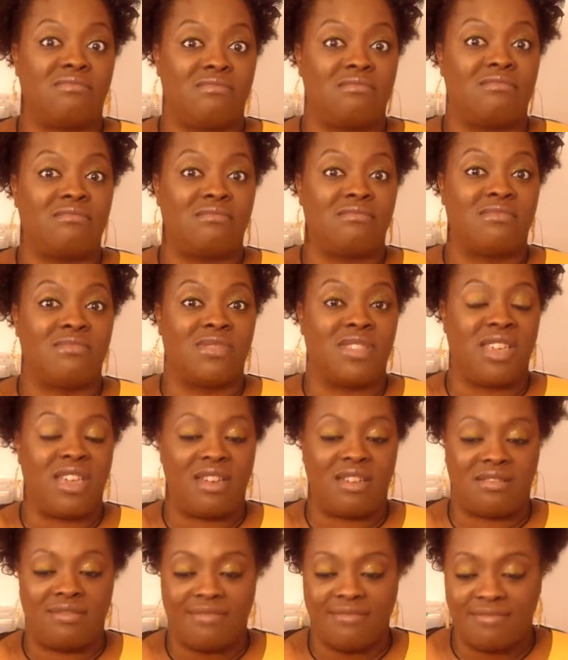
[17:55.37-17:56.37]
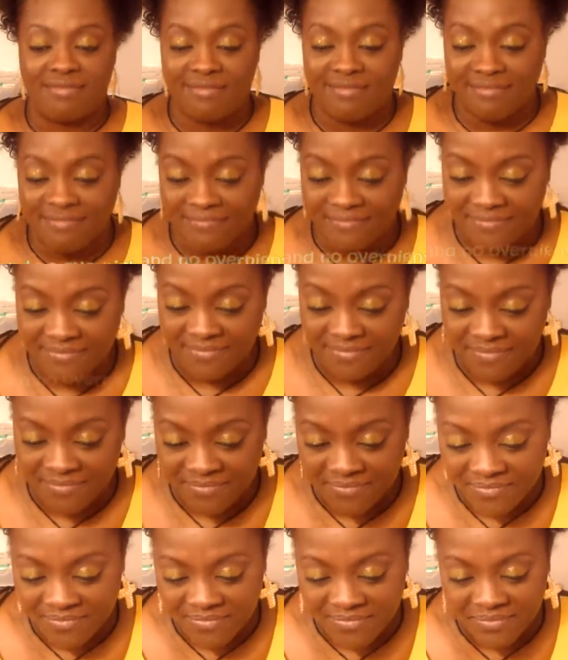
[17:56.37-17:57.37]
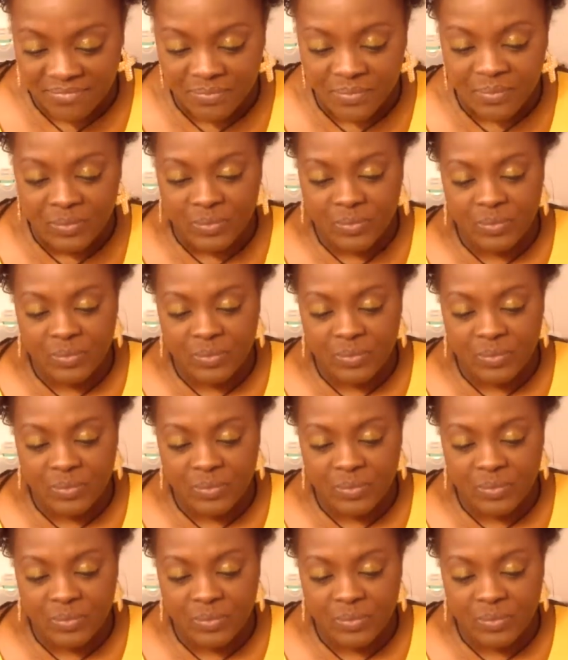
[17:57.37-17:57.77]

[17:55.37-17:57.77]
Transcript: Nothing is said.